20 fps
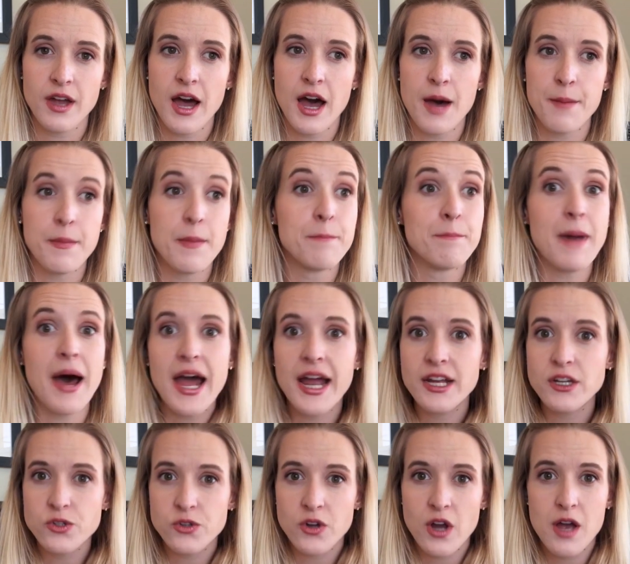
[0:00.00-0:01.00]

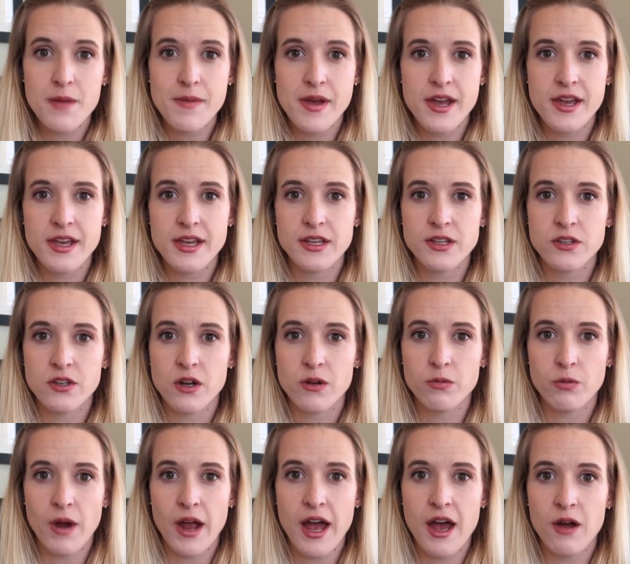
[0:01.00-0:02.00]
my trauma is
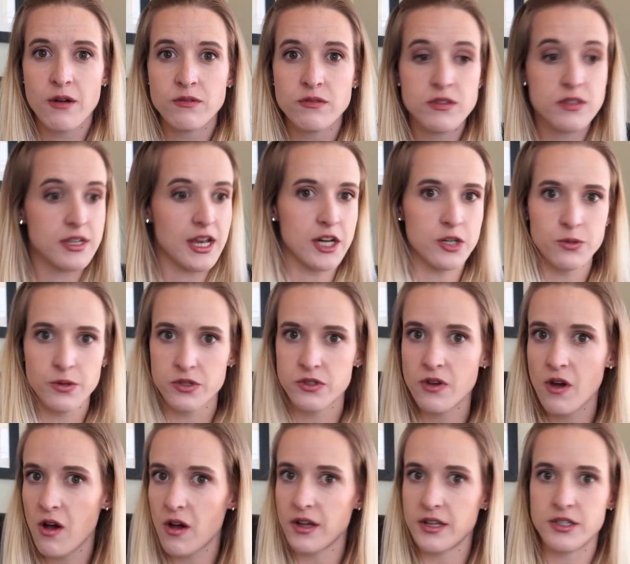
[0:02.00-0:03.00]
around sexual
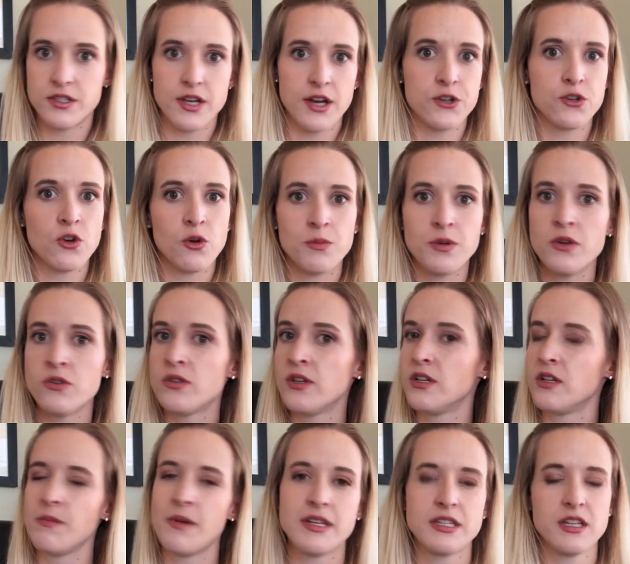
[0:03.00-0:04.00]
assault and sexual abuse
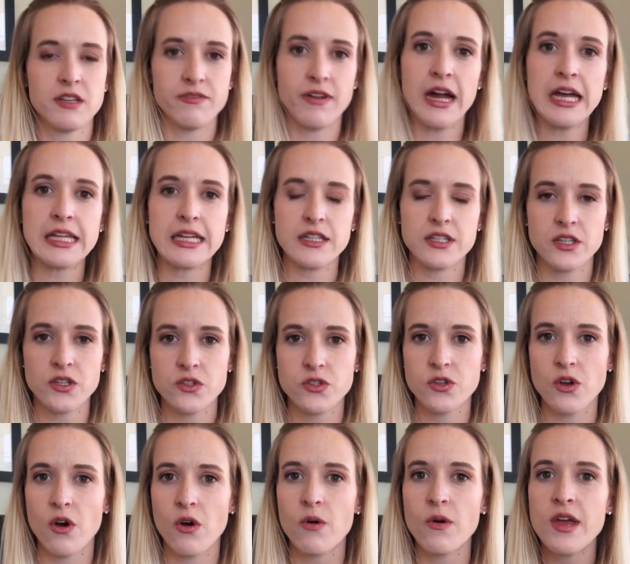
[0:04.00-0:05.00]
and domestic violence, and
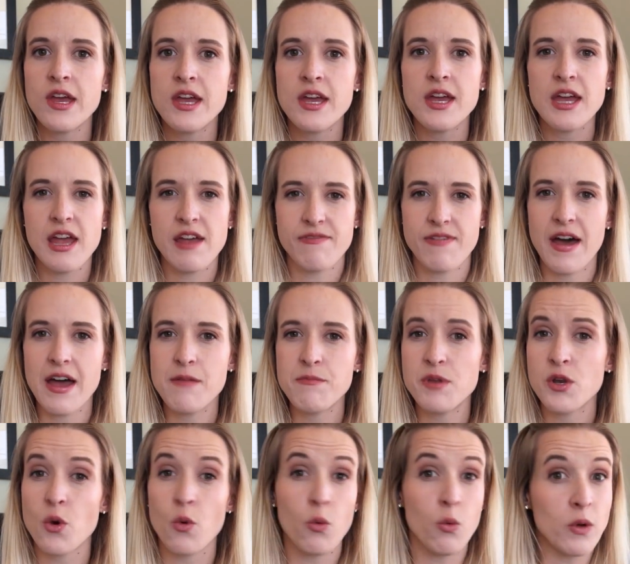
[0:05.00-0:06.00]
so if I'm
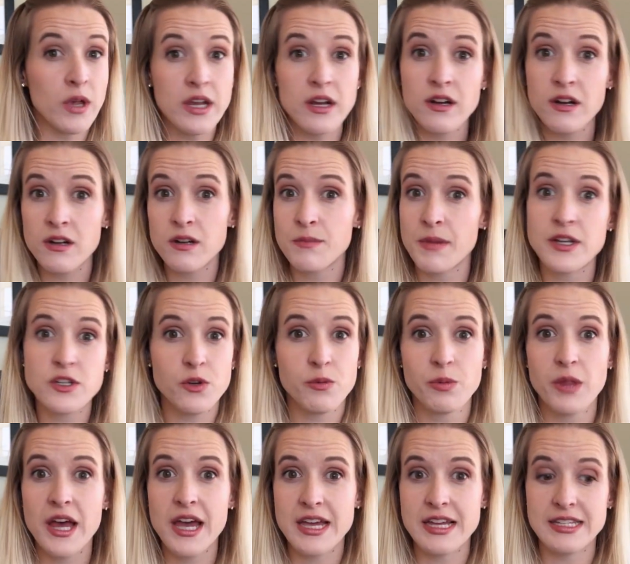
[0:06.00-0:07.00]
in a weird mental
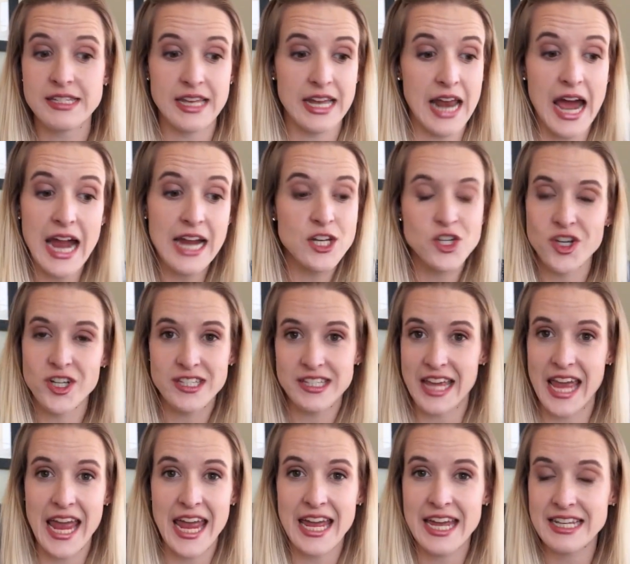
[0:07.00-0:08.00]
place and I just
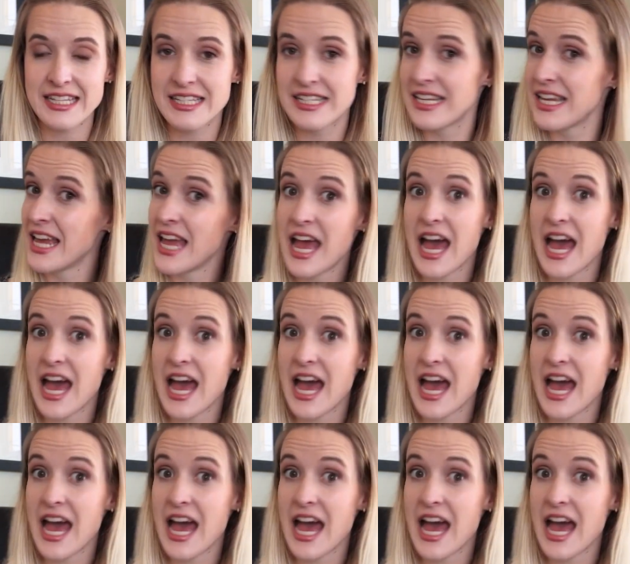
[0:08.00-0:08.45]
can't